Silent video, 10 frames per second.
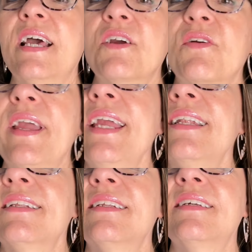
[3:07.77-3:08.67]
that
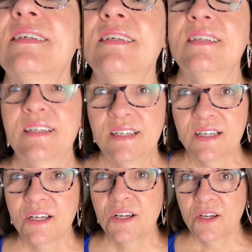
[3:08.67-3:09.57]
great?
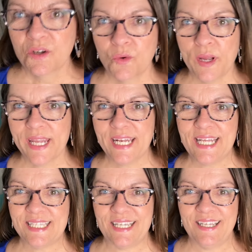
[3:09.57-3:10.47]
Quick and
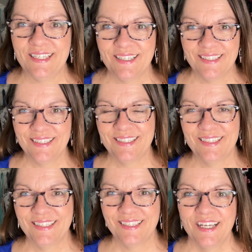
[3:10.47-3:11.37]
easy.
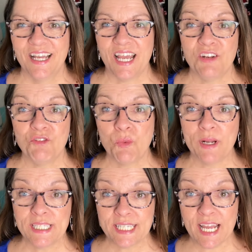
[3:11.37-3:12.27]
And if you
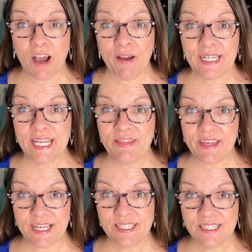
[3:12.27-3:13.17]
want to see how I did
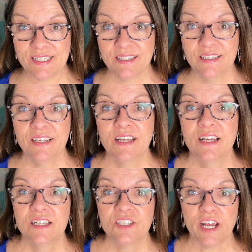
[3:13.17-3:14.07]
this,
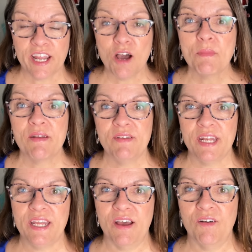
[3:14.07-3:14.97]
check out my
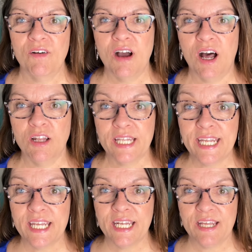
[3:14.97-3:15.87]
video. I'll
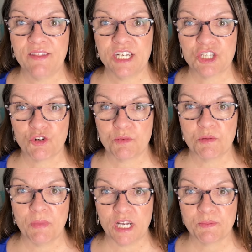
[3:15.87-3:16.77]
link it in the
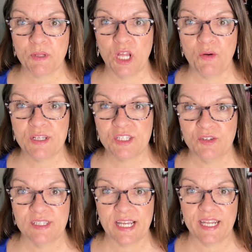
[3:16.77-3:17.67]
description box below as soon
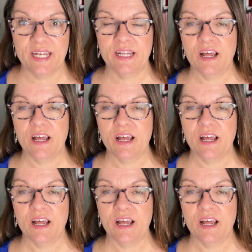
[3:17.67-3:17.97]
as I get it